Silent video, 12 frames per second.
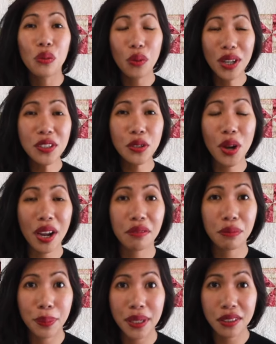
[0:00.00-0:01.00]
Once you
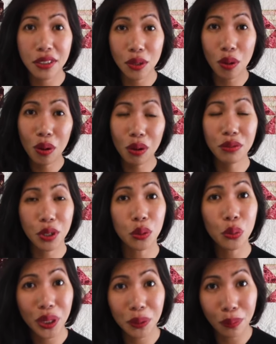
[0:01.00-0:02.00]
have pieced all of your
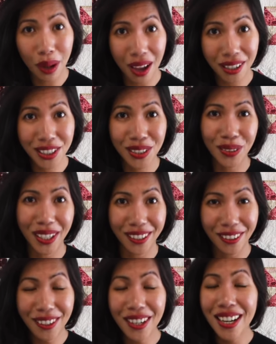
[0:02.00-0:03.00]
quilt blocks
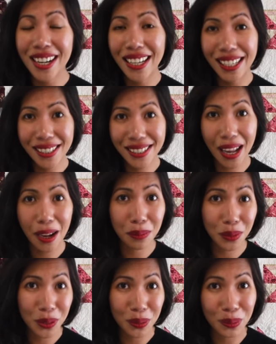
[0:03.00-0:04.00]
together, it's
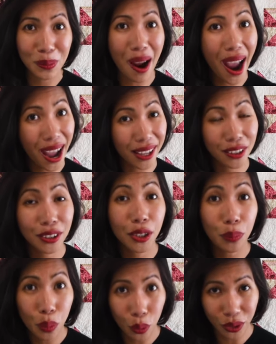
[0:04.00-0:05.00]
time to add
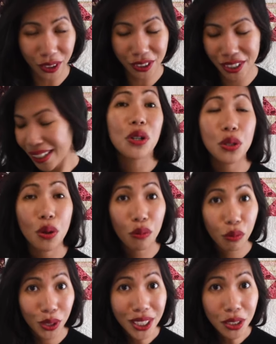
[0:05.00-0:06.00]
the borders. So
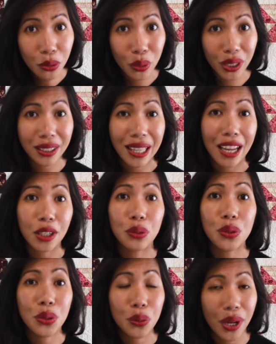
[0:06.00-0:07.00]
for this quilt, I
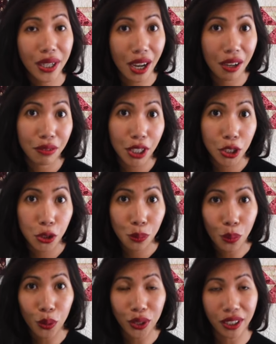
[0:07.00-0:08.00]
used two and a half inch
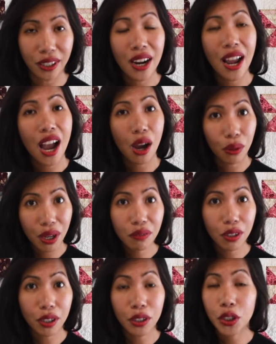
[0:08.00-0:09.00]
border.
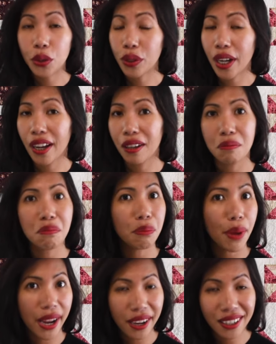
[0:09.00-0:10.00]
However, you can
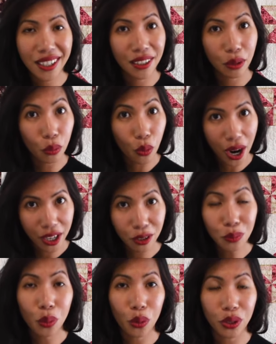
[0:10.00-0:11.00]
make
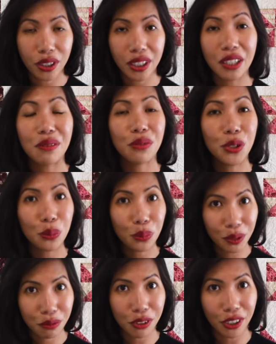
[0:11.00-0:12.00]
wider border if you
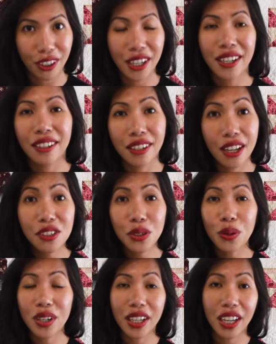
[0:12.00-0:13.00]
prefer. That's
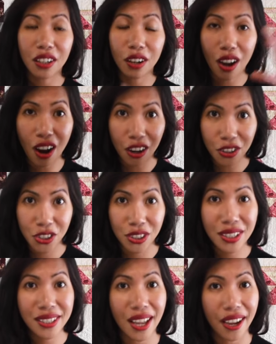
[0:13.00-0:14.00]
gonna enlarge
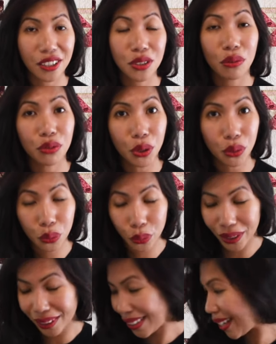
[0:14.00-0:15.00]
the size of your
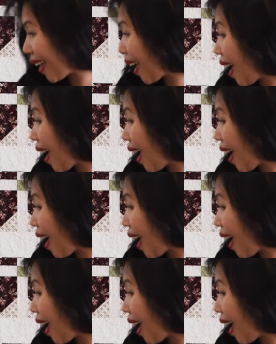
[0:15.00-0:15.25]
quilt.